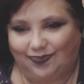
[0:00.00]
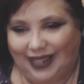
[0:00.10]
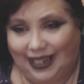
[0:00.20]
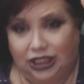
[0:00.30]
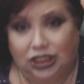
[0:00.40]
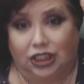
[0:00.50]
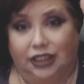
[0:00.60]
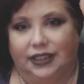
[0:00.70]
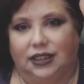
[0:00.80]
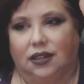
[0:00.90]

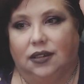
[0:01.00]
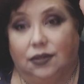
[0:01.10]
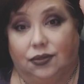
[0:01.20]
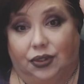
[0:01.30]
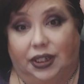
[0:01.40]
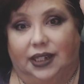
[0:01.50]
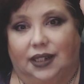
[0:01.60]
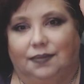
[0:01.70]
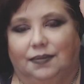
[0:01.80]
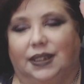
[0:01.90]
Encourage
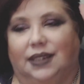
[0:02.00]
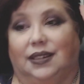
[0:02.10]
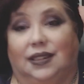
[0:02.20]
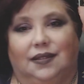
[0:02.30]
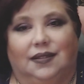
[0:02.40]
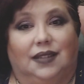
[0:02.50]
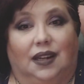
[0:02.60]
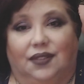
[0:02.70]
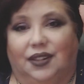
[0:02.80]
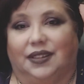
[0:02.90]
freedom and
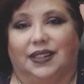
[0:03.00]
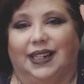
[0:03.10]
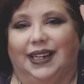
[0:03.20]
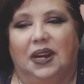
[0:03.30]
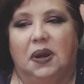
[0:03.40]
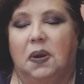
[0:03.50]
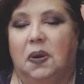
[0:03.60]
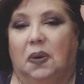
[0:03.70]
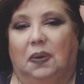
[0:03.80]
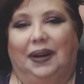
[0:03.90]
diversity.
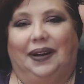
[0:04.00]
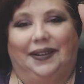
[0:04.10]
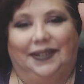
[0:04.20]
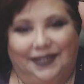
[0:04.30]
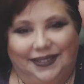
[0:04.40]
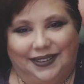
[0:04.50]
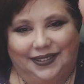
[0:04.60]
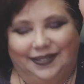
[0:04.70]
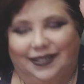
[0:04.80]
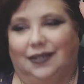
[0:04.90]
Well,
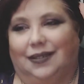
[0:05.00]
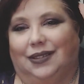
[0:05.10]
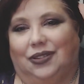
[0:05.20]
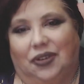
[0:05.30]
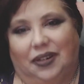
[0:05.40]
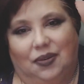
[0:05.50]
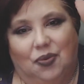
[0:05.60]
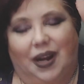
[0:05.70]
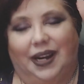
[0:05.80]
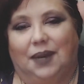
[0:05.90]
Jordan
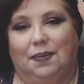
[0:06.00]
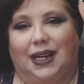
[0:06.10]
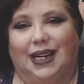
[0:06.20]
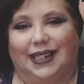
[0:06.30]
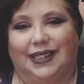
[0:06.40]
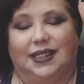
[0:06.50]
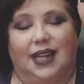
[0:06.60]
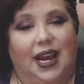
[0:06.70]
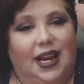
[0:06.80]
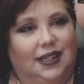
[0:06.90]
won it because,
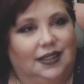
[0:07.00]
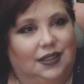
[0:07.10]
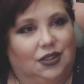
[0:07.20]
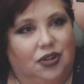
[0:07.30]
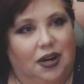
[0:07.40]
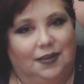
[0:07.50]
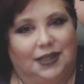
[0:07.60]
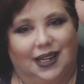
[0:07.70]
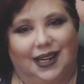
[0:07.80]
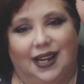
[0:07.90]
as Trump
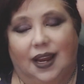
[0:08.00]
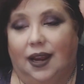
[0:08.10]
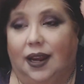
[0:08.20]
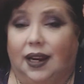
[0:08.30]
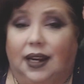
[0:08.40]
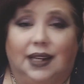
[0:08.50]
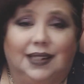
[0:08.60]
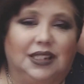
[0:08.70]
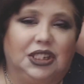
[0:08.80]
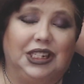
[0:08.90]
said, he
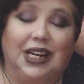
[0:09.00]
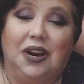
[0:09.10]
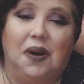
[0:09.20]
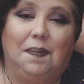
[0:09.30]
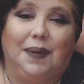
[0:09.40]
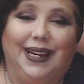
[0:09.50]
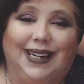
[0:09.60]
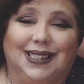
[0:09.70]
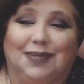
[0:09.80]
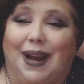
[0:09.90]
is the
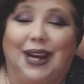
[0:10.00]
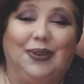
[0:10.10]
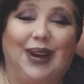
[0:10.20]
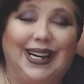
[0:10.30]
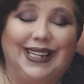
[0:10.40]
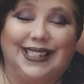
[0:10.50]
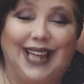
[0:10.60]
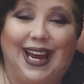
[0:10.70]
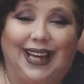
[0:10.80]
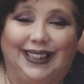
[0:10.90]
GOP's my greatest
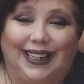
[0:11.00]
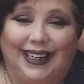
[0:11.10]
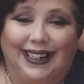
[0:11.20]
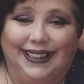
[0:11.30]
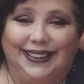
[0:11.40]
ally.